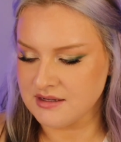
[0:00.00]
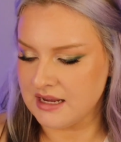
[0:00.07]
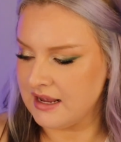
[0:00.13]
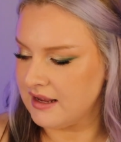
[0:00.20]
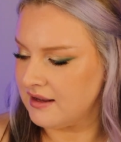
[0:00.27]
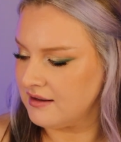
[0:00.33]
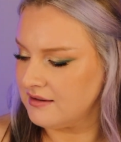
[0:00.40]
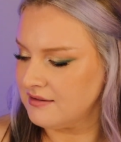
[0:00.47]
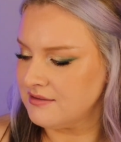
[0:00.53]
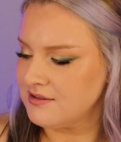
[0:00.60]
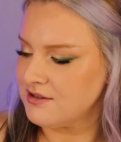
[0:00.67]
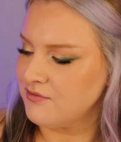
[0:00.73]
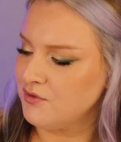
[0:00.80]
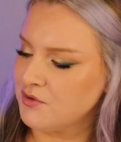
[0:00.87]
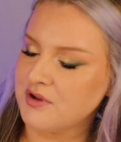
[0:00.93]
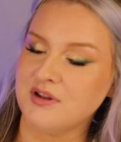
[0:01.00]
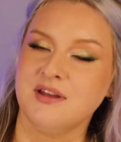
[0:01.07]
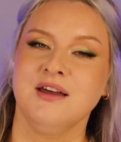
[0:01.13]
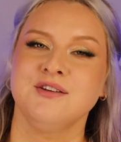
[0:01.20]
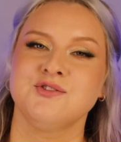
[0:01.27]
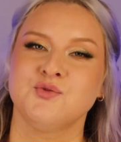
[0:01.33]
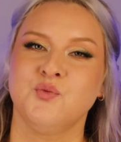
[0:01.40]
And if you can
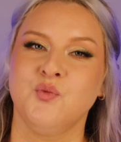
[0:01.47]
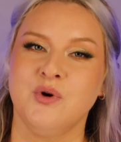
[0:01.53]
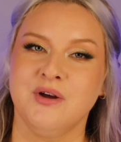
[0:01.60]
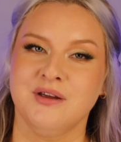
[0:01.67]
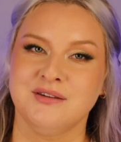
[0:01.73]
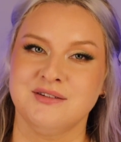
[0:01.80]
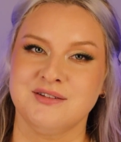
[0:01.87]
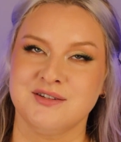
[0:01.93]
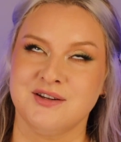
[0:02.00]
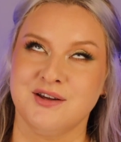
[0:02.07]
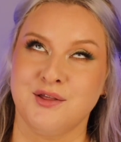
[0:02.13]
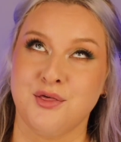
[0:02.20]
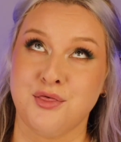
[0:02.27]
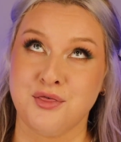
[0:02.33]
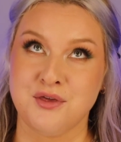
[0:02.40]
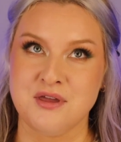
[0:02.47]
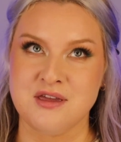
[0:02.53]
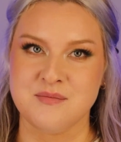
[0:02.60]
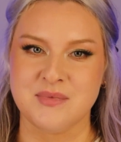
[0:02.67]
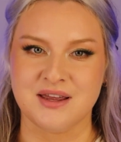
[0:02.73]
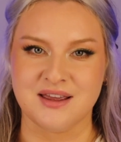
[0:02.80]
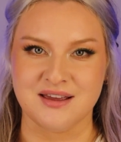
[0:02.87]
guess what
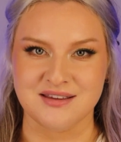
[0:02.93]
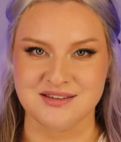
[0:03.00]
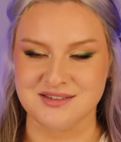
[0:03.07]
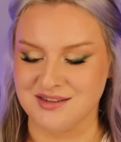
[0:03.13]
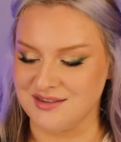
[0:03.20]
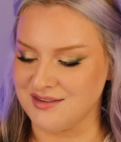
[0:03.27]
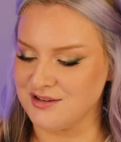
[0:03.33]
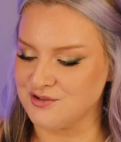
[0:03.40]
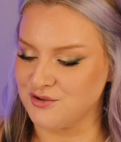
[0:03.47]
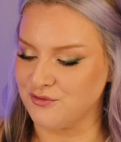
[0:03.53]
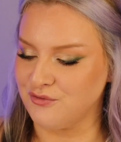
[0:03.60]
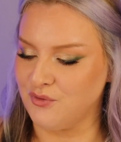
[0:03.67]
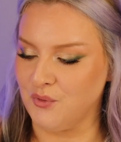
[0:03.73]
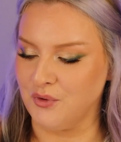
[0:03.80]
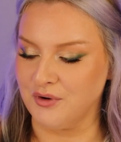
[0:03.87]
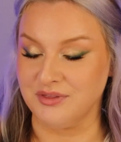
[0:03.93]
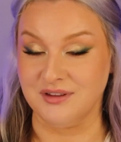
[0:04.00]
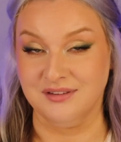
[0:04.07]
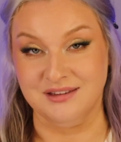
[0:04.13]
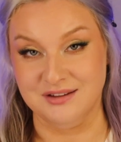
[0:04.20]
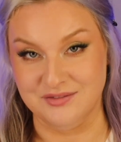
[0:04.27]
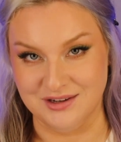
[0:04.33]
theme I guess that these are for,
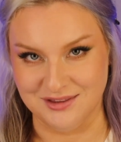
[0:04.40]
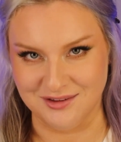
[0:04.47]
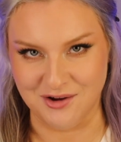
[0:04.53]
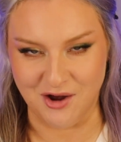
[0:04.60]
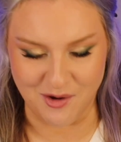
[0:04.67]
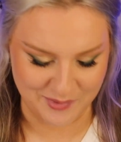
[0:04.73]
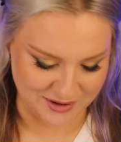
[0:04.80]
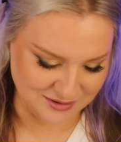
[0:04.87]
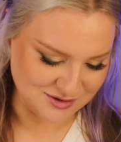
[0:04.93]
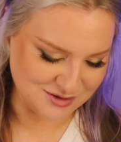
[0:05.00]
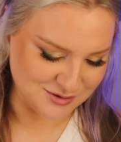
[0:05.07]
then leave it in the comments.